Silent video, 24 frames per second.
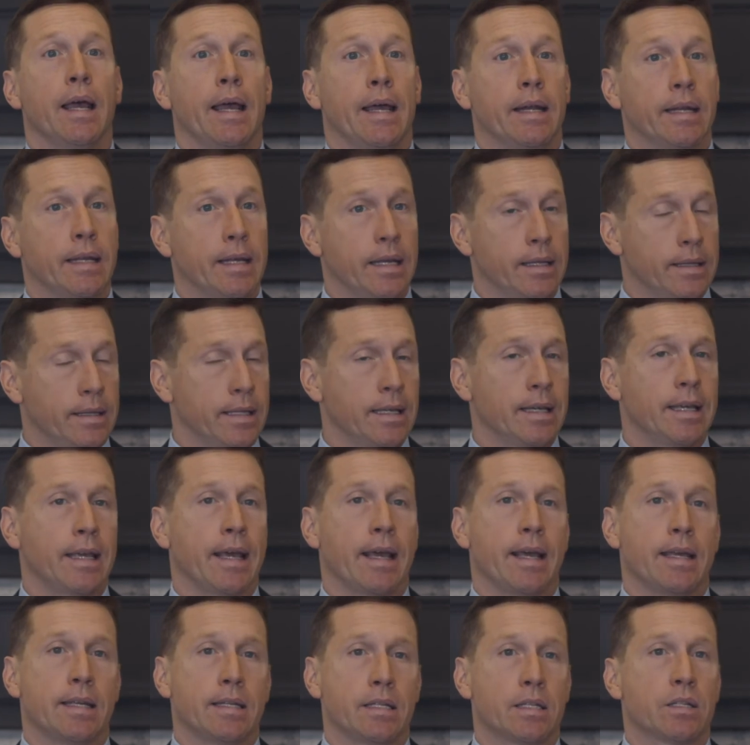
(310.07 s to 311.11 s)
and get the
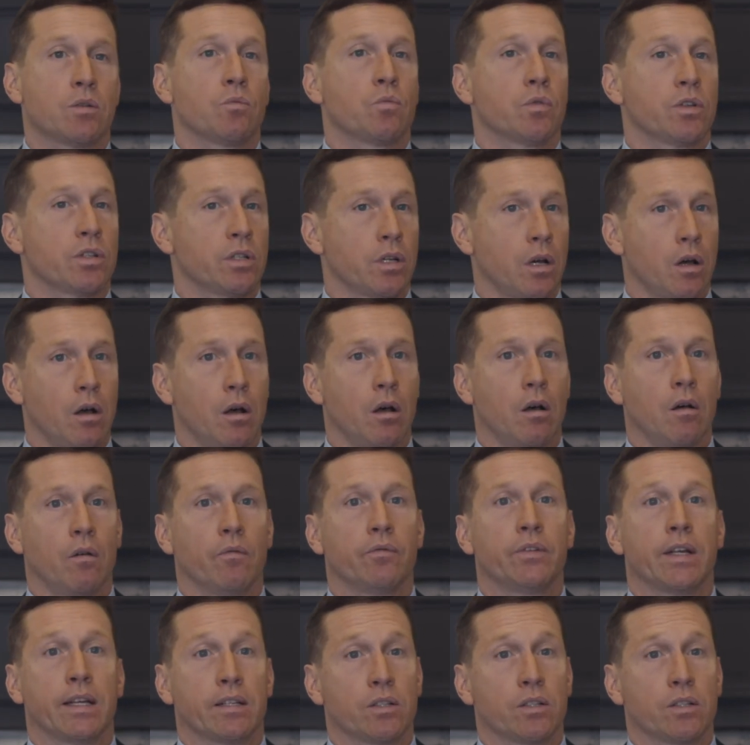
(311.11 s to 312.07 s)
case resolved